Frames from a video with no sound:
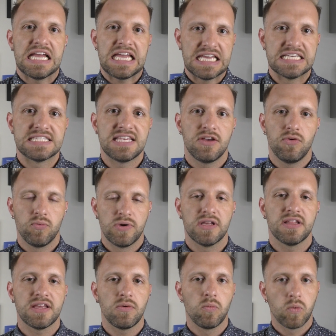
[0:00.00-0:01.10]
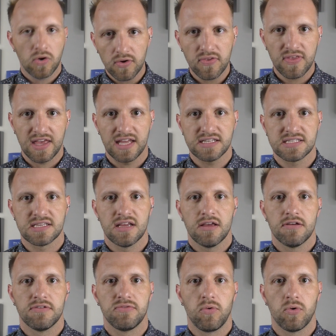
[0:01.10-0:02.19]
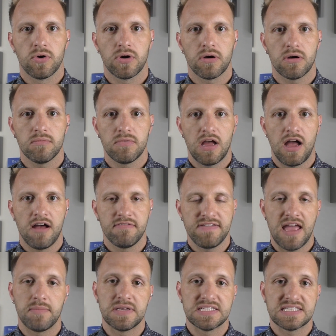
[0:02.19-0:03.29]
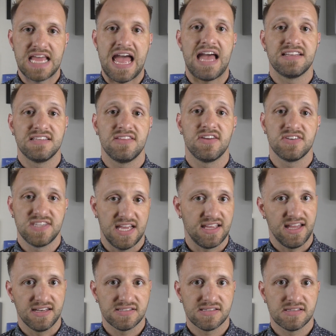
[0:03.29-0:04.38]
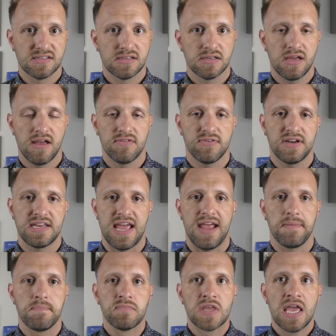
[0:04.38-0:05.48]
is it really worth it for families to add to their ticket every day?